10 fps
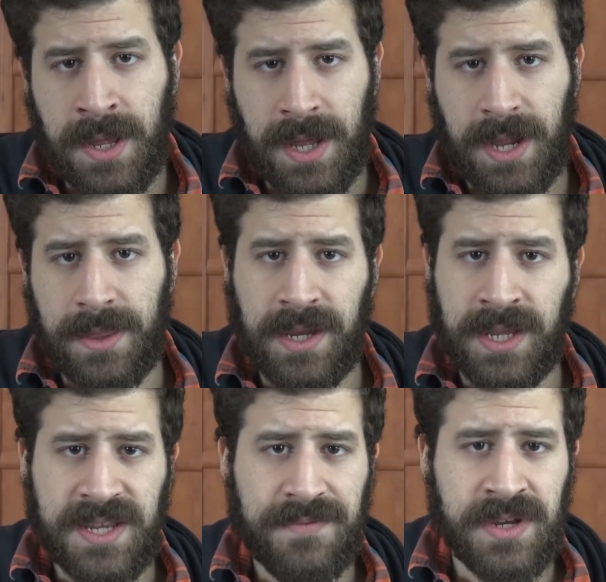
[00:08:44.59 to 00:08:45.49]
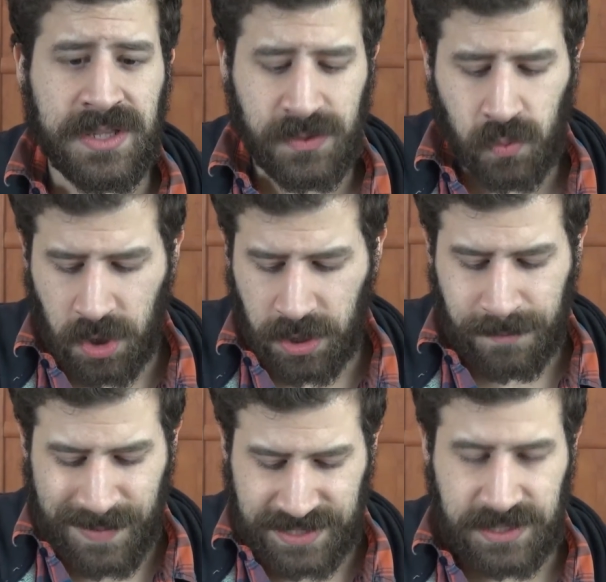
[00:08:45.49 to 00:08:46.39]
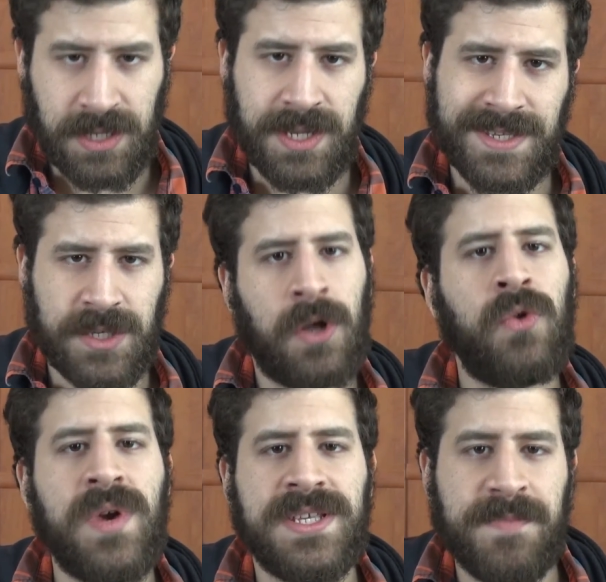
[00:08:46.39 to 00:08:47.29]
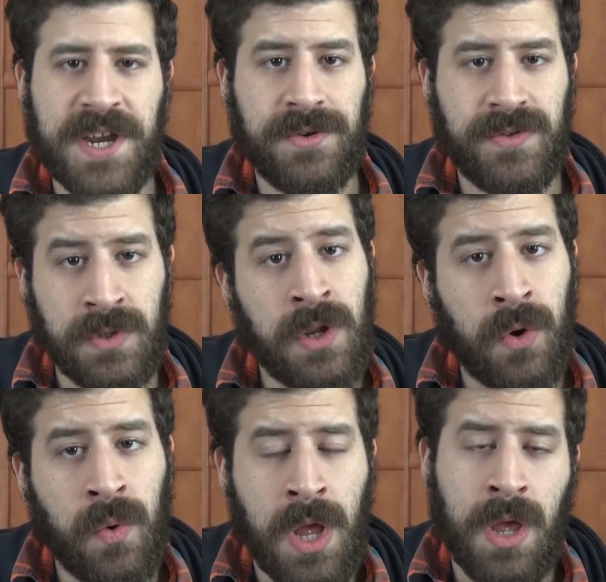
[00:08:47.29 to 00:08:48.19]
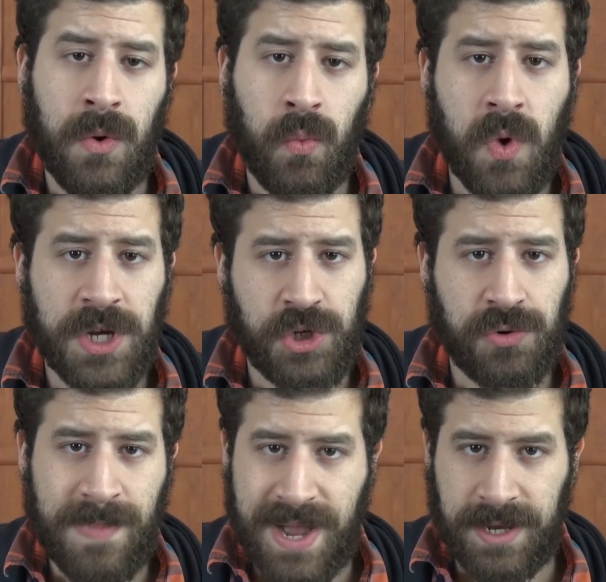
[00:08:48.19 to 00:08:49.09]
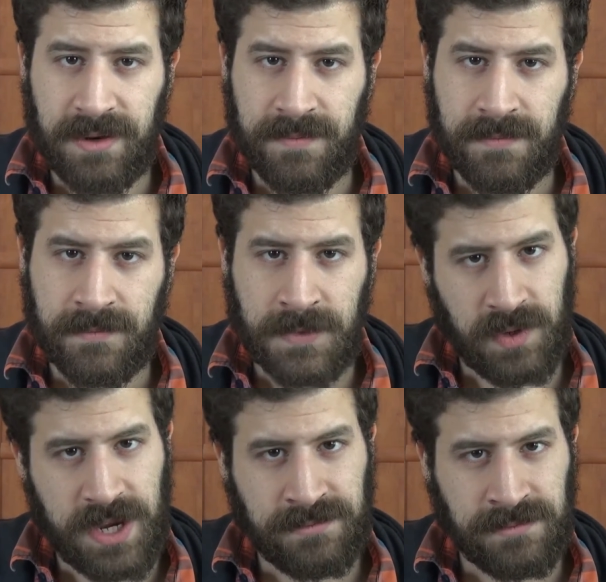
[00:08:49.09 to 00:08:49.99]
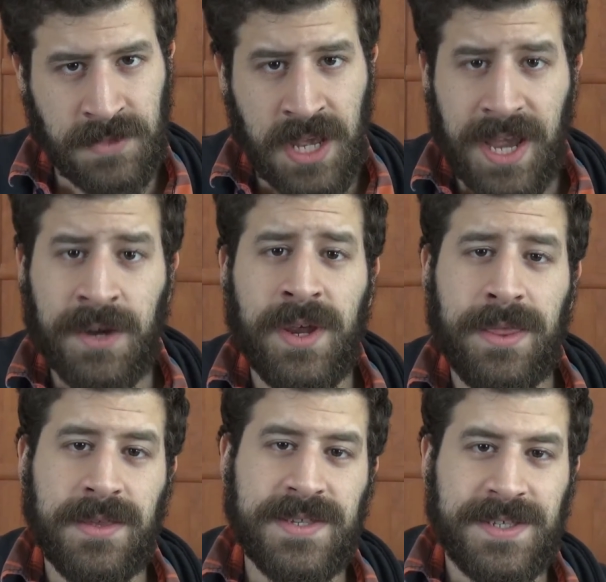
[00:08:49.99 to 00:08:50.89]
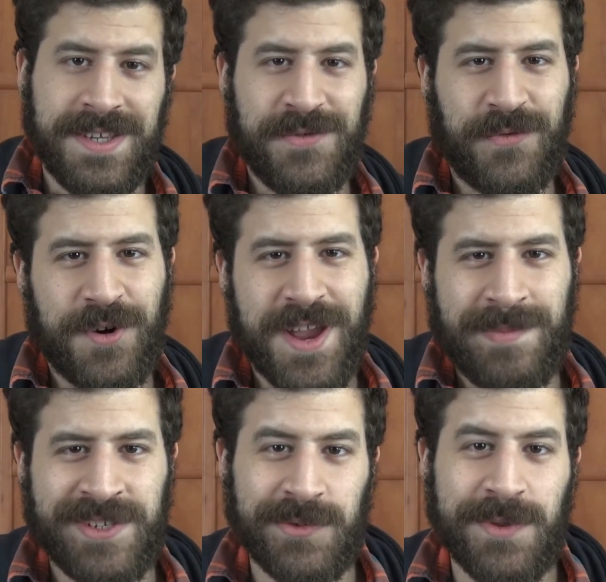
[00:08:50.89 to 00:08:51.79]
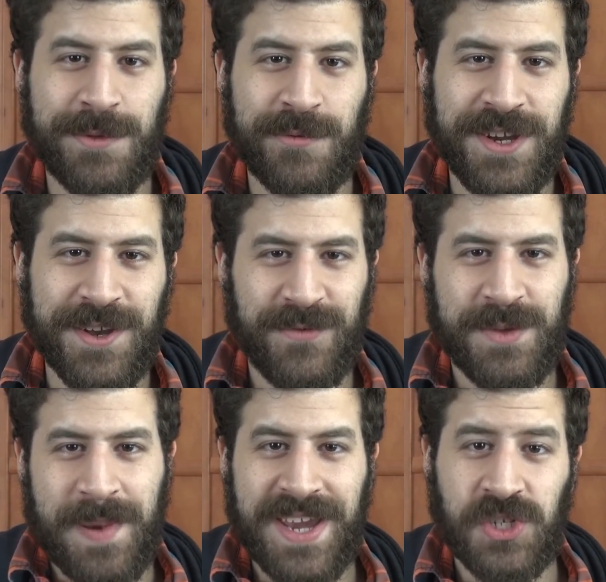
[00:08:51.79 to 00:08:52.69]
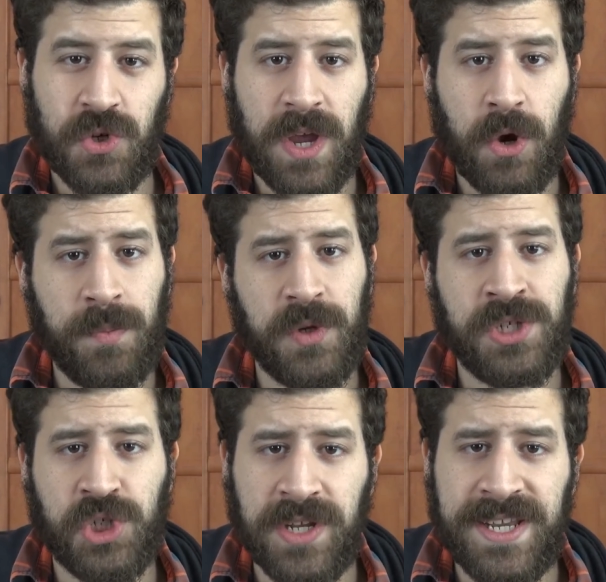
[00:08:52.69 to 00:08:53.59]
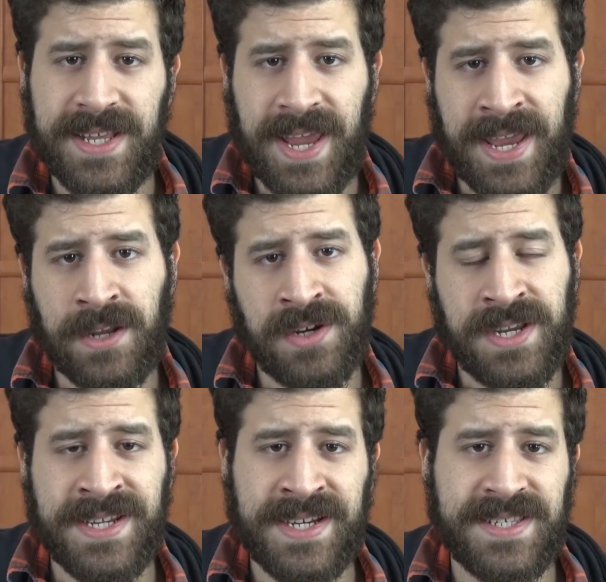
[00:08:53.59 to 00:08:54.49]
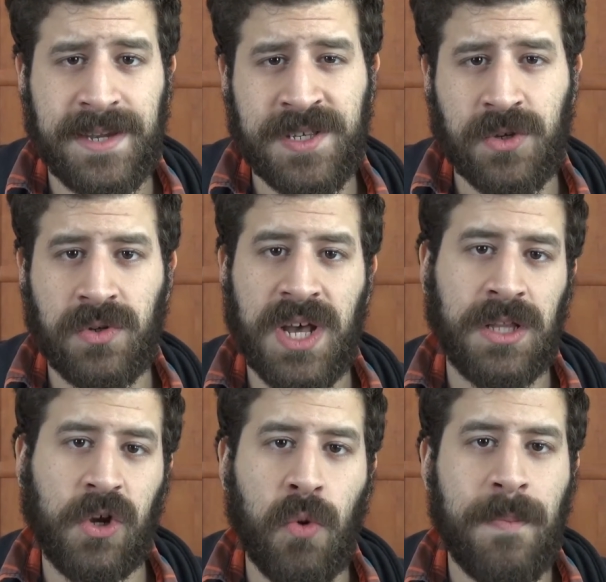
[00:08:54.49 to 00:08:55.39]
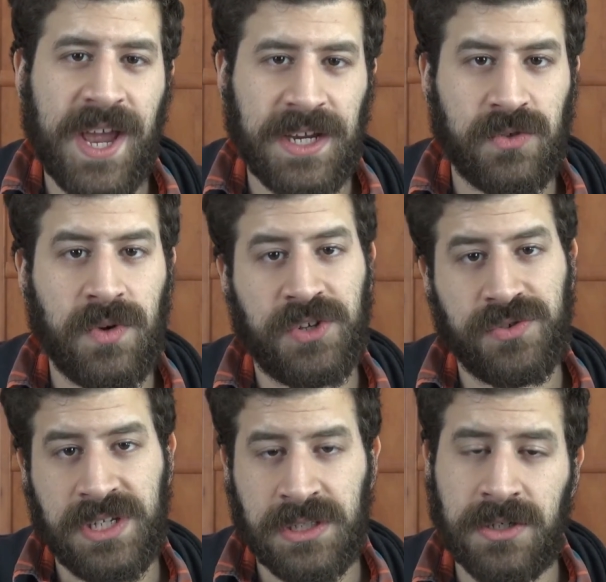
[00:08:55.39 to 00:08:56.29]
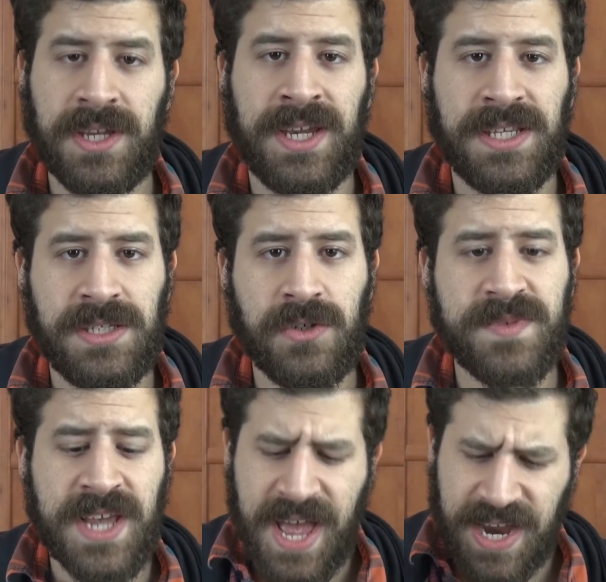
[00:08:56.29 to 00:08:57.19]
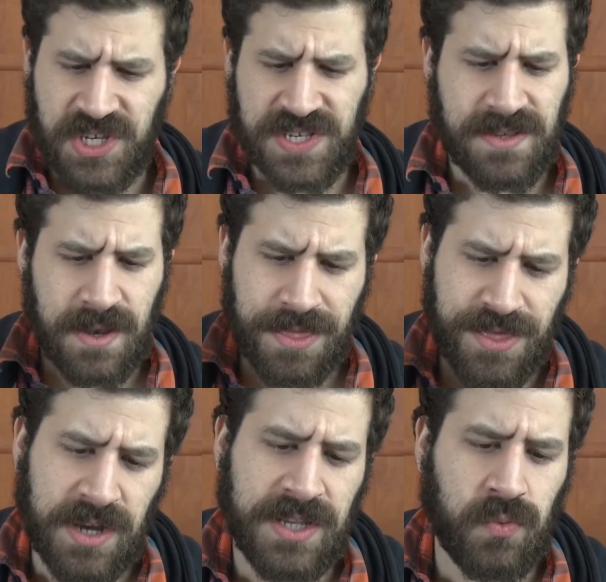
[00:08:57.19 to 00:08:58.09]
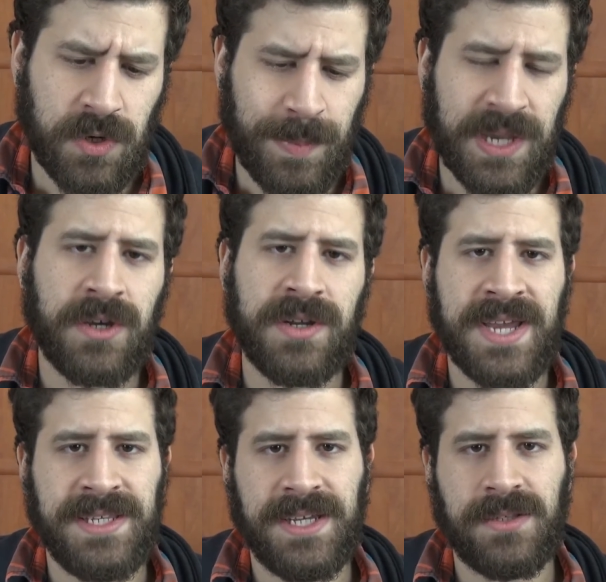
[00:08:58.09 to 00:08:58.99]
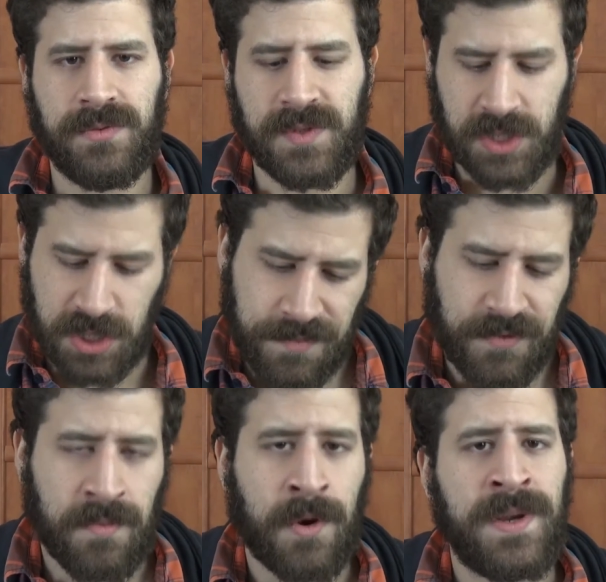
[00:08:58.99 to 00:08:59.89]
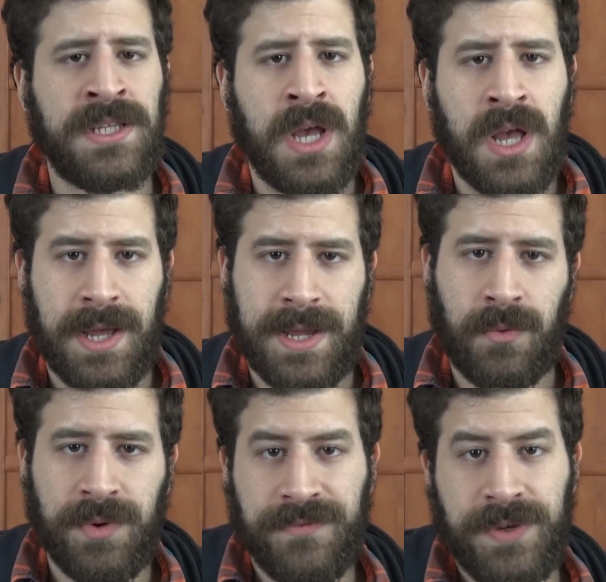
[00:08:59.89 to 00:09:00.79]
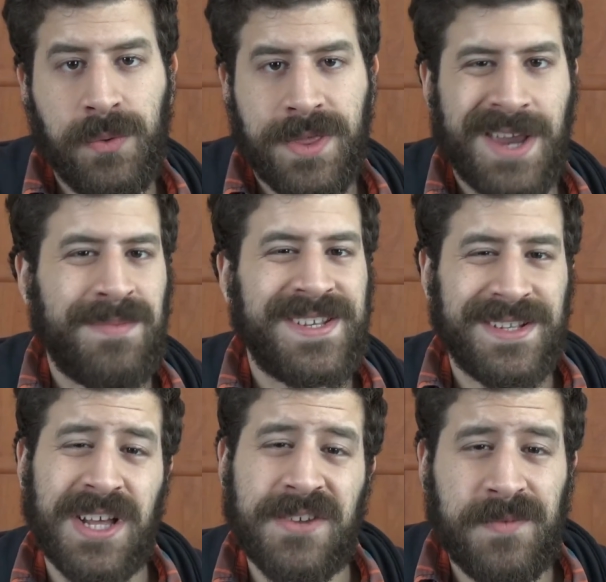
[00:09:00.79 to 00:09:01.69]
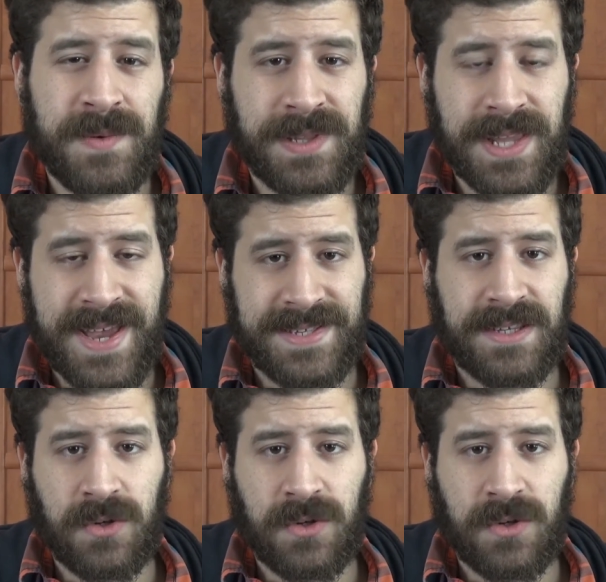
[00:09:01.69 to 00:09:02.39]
Uh, they can definitely work, but it's always better to know what you're buying. Okay? Anyway, this is it for episode 3 of the paint show. I hope you enjoyed it, and on the next episode, I'll go back to actually looking at tubes. I just thought it would be a good idea to stop for a moment, uh, review that, because a lot of people asked